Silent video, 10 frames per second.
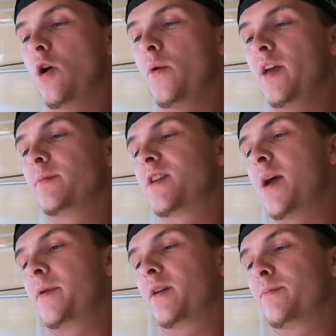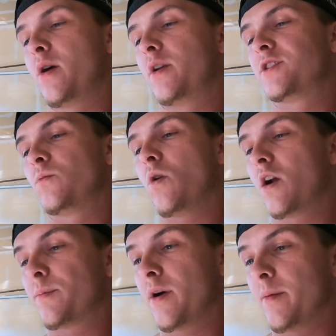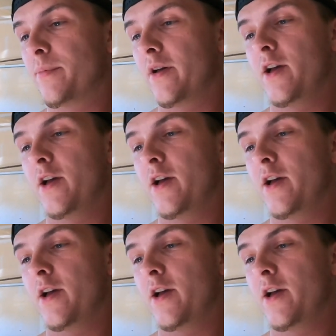OEM timing components and water pump,